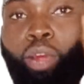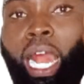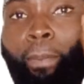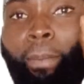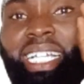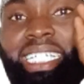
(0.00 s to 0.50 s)

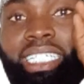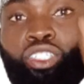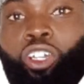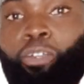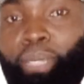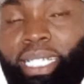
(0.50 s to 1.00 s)
Muhammad is
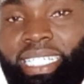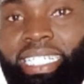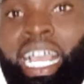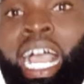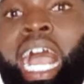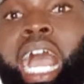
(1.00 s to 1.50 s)
the third
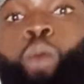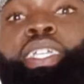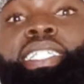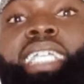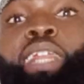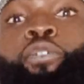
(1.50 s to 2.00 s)
person, and
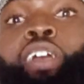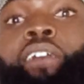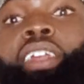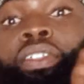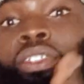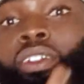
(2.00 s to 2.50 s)
we said if we
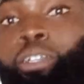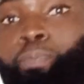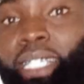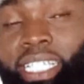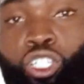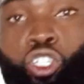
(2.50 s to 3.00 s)
have the
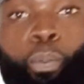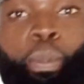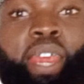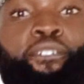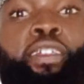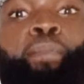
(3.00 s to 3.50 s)
third person to
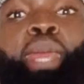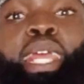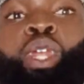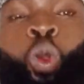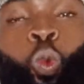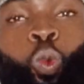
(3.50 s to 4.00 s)
be a
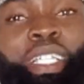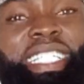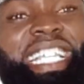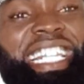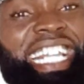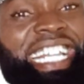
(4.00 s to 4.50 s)
female, we
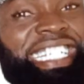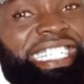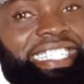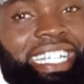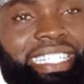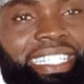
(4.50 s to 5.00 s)
say
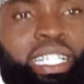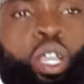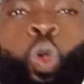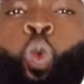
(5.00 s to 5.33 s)
laysat.